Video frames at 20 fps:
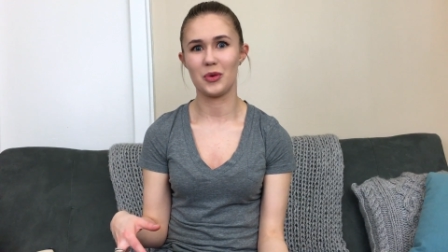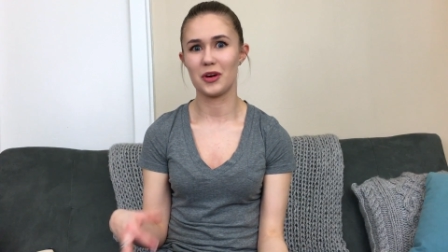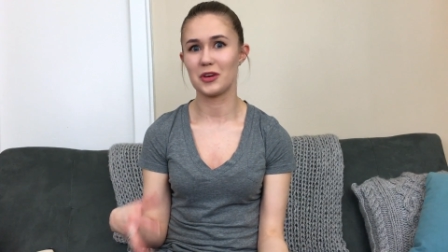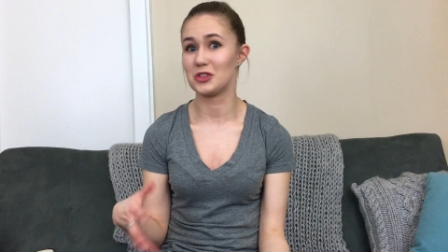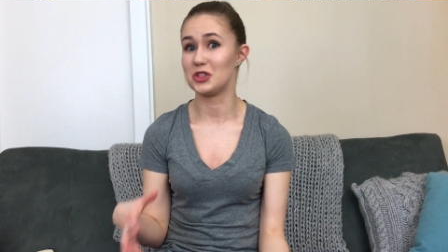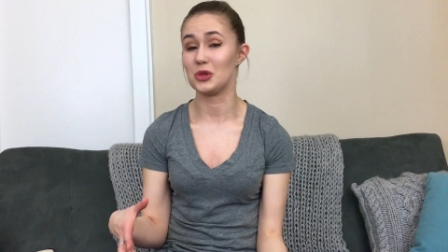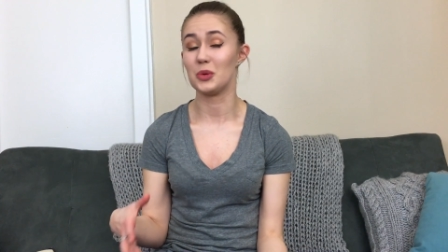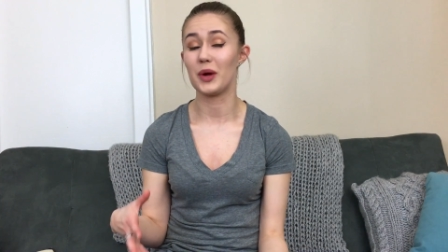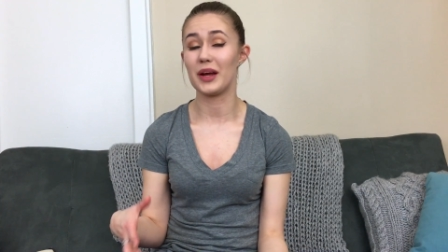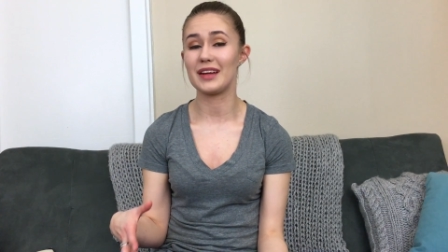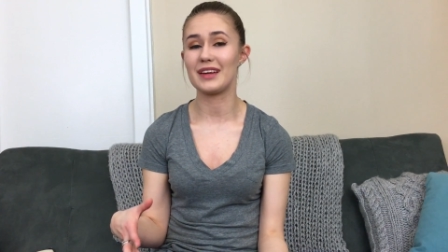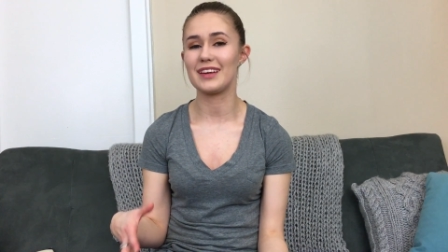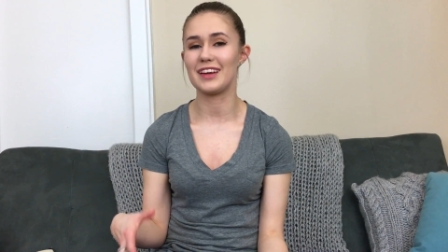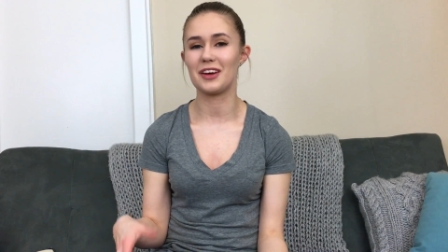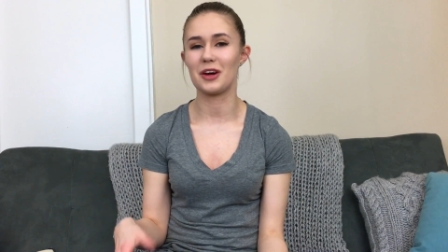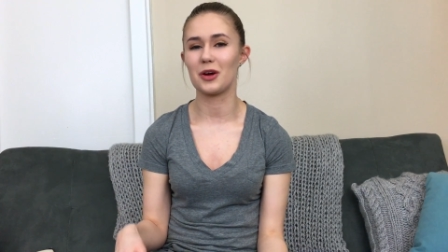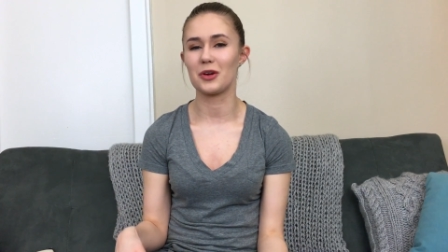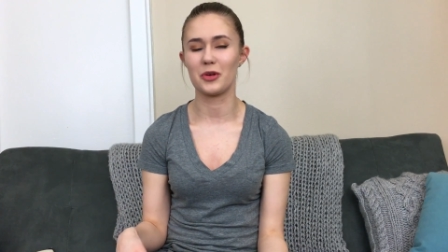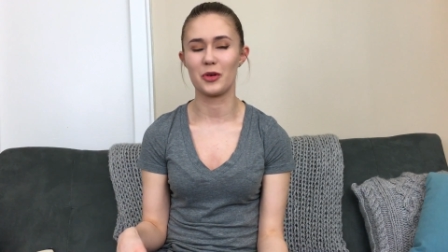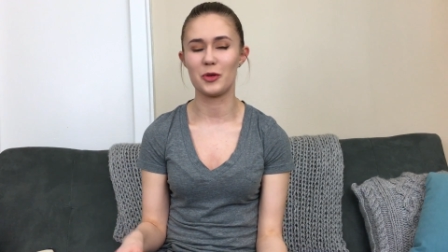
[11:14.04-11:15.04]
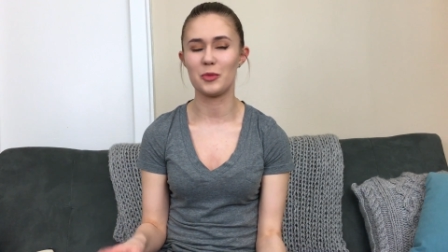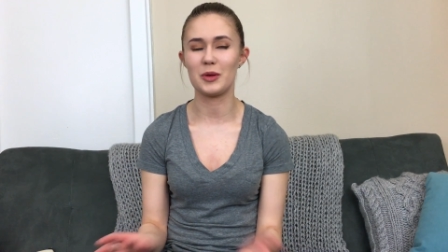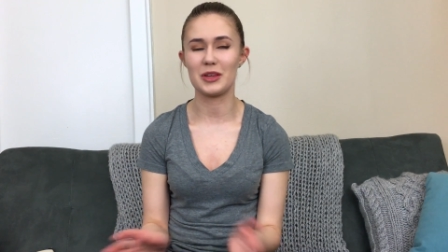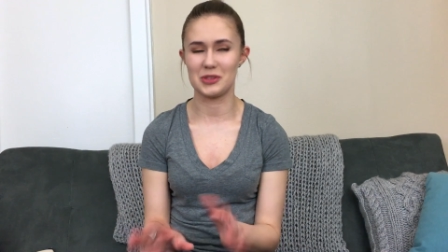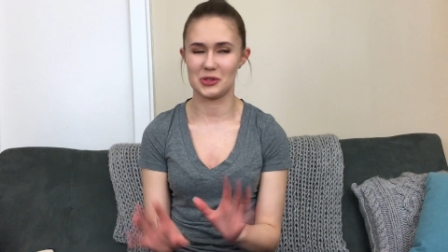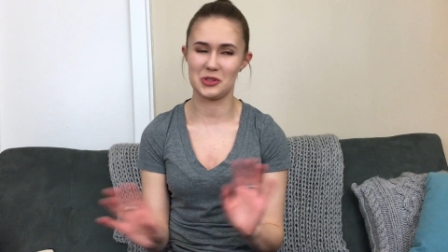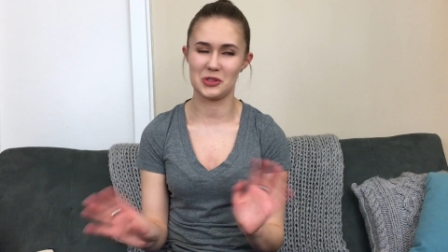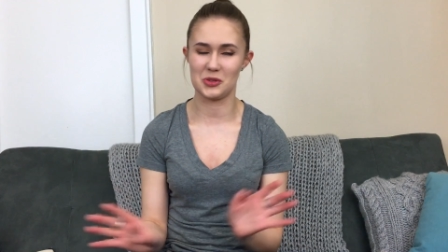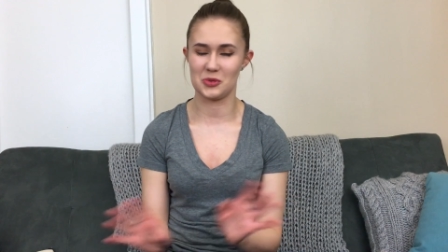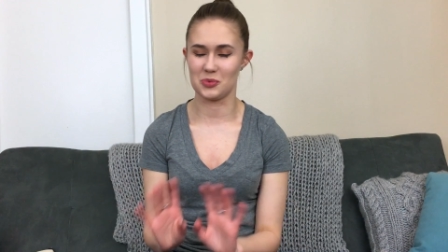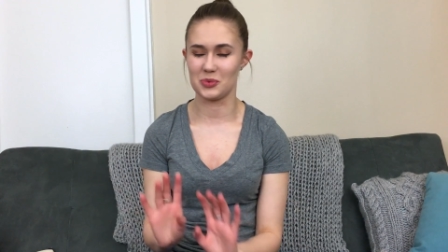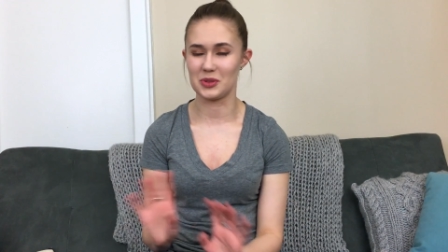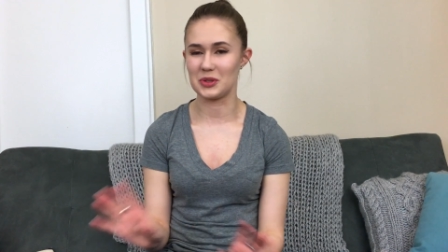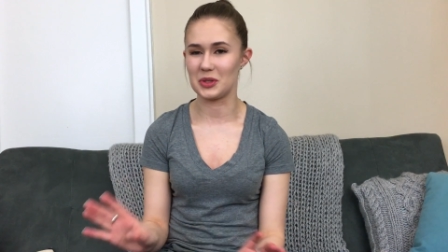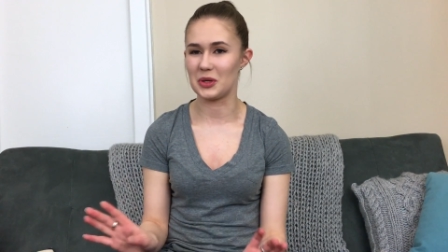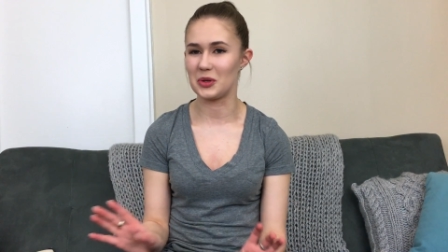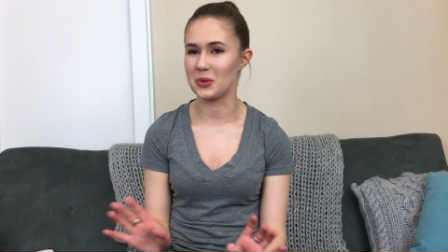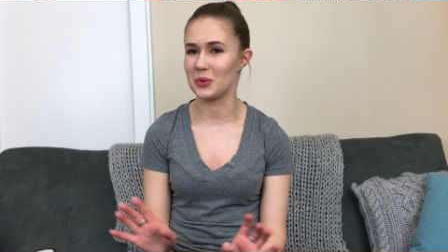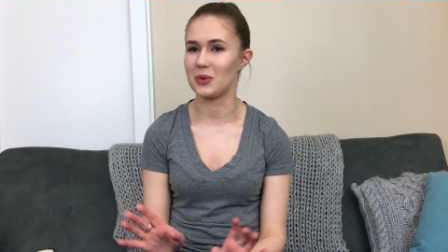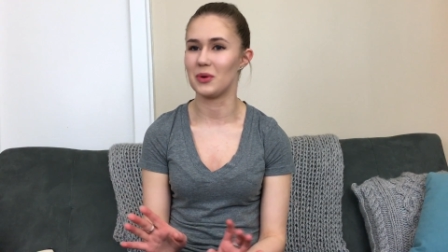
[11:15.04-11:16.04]
are doing in our group is just
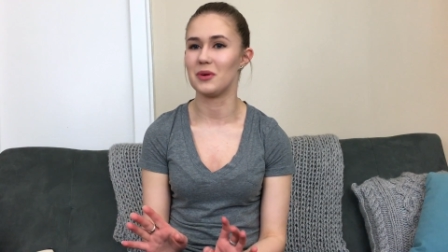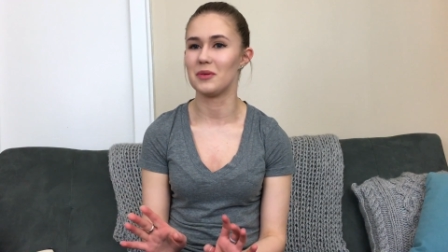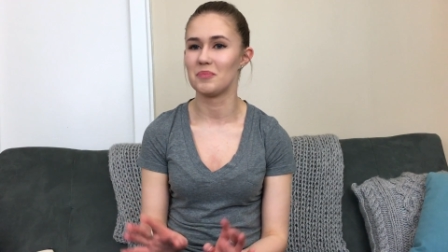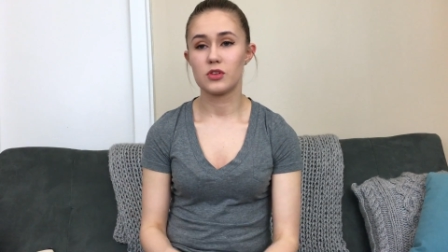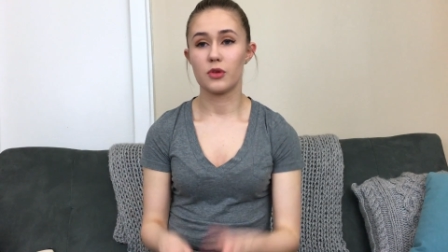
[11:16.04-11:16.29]
really cool.